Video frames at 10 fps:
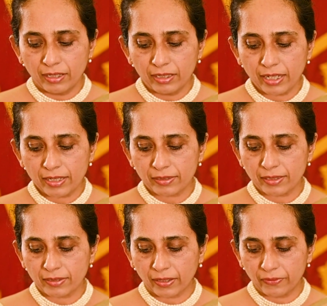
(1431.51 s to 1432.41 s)
against
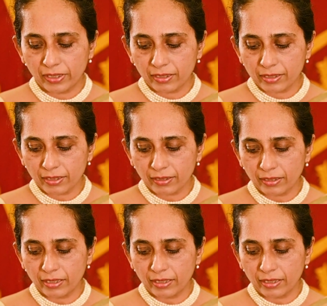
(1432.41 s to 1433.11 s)
the sovereignty,